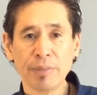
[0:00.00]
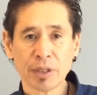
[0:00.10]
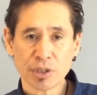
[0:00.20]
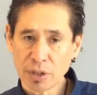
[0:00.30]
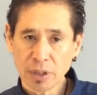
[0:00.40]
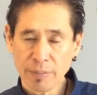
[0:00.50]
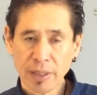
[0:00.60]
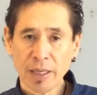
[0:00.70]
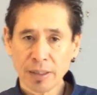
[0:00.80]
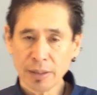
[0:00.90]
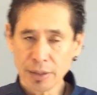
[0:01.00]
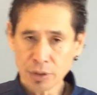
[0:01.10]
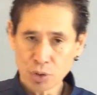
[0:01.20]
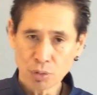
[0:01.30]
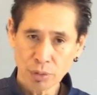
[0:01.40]
because they're going to be handling
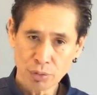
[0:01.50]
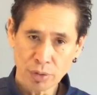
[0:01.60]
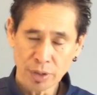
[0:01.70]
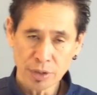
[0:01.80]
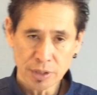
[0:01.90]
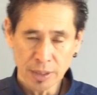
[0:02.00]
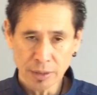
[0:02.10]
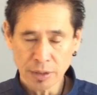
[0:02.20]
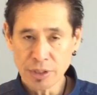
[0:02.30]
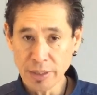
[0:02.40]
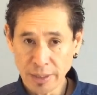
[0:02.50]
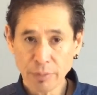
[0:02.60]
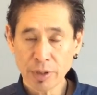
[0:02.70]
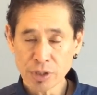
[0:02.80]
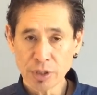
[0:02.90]
controlled drugs, and the DEA
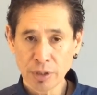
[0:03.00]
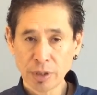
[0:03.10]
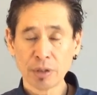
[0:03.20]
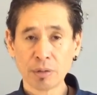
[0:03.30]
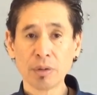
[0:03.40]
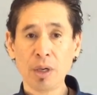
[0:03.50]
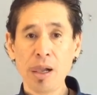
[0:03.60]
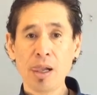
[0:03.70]
wants to know